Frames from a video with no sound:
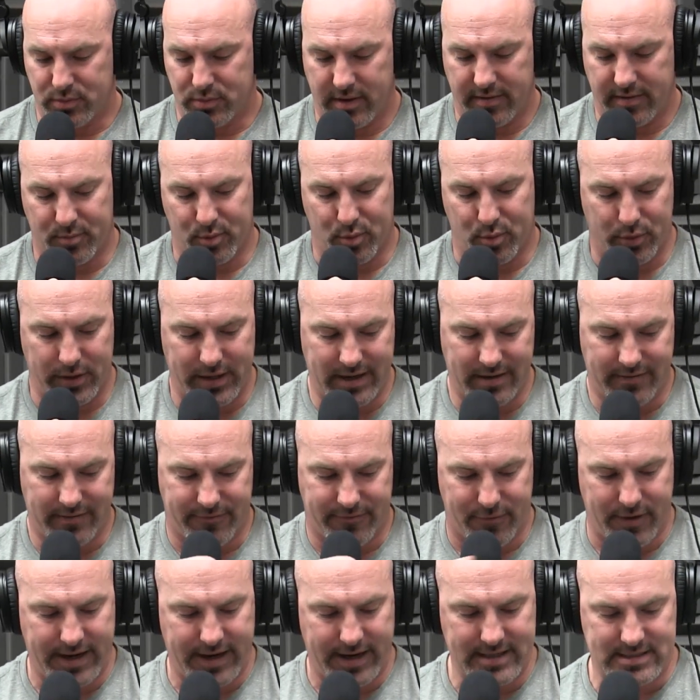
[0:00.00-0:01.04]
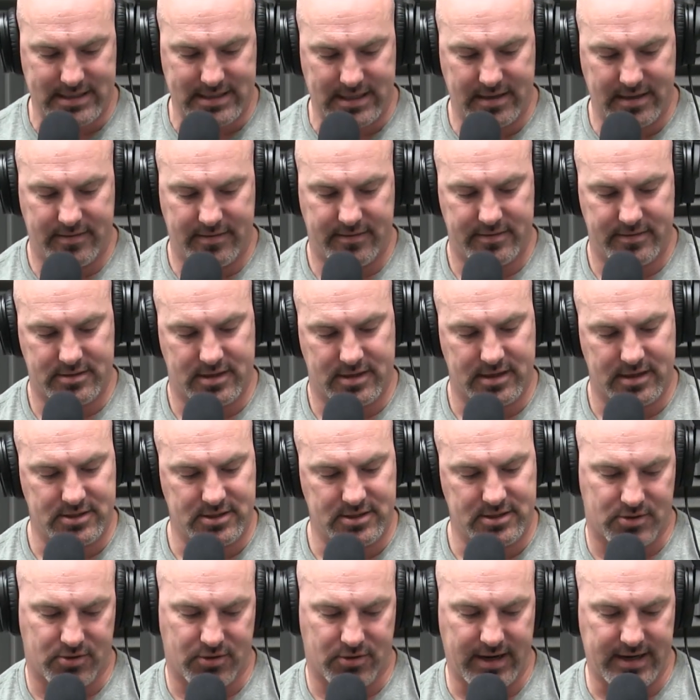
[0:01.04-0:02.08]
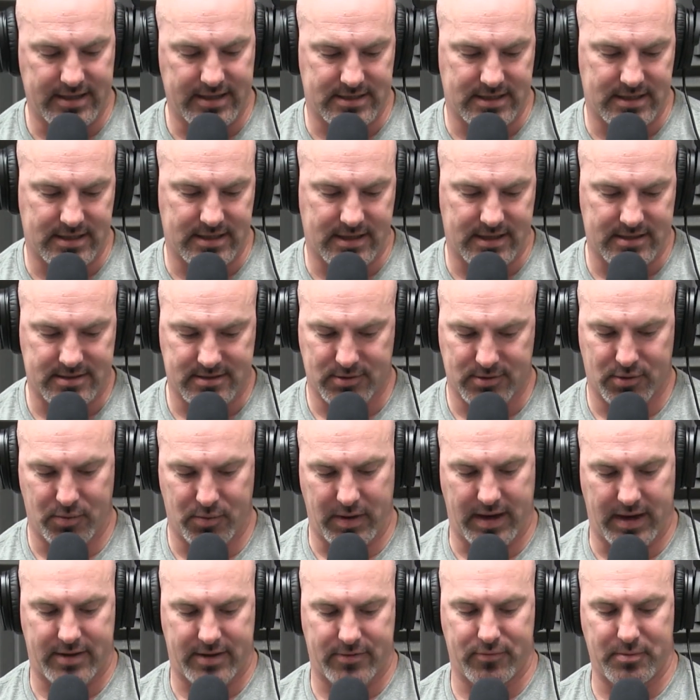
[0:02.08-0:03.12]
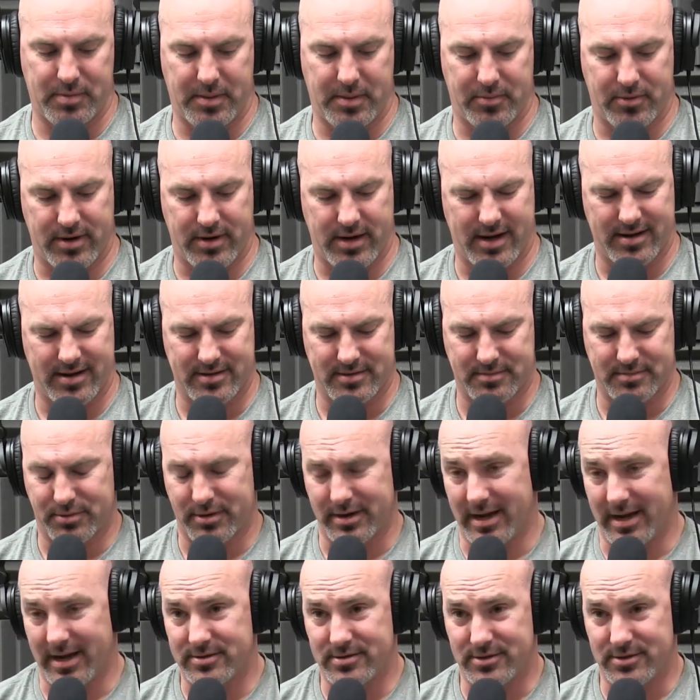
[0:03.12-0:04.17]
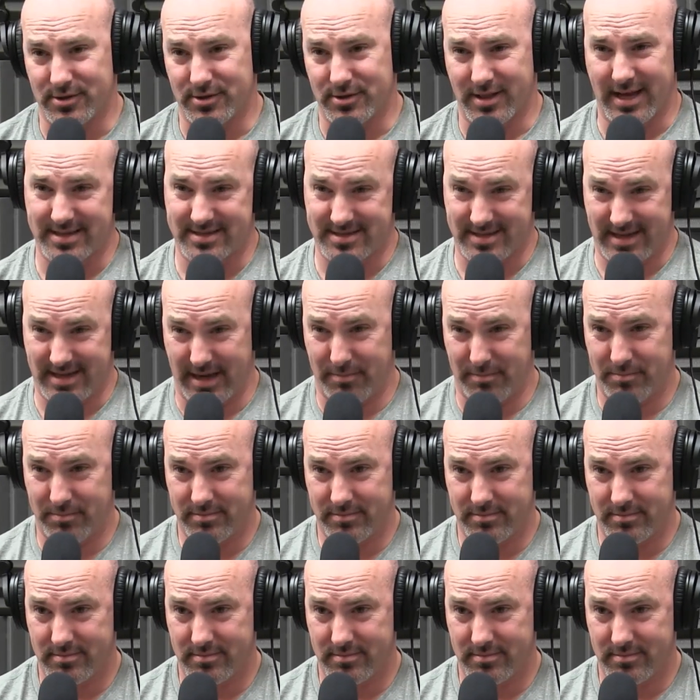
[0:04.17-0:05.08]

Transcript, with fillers: We have Marieda Freese because she's crazy, and that's the only way I can remember how to pronounce your last name.